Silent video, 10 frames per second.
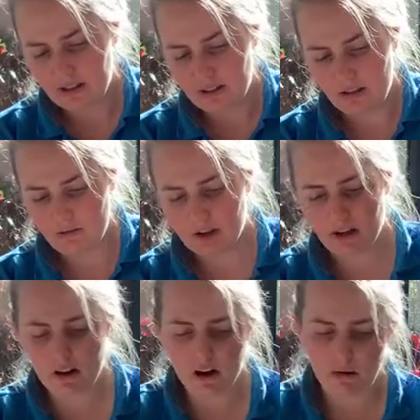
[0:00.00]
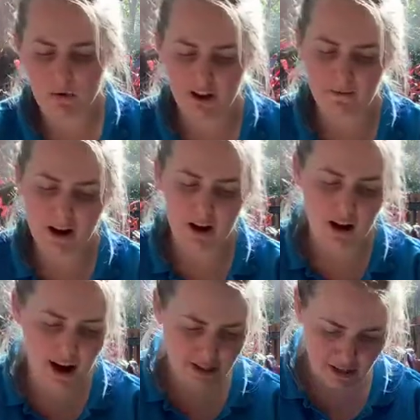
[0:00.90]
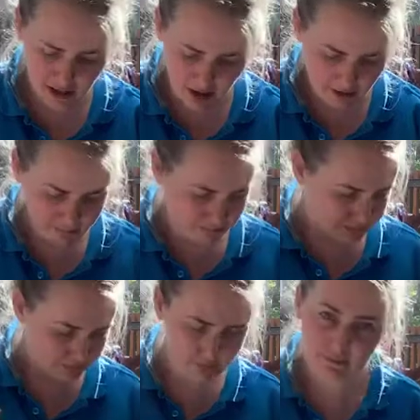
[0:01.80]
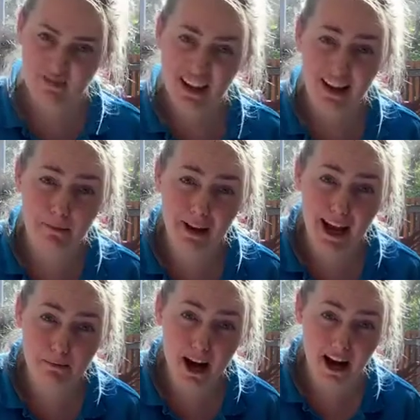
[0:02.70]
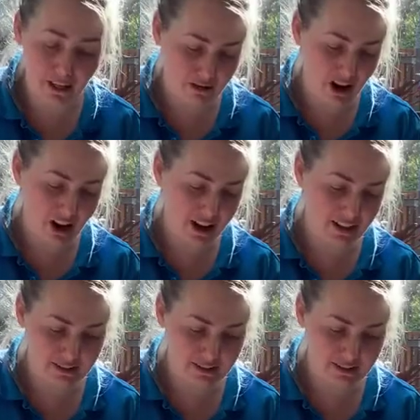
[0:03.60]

There we go. One of my eyes is on. Let me add my other eye.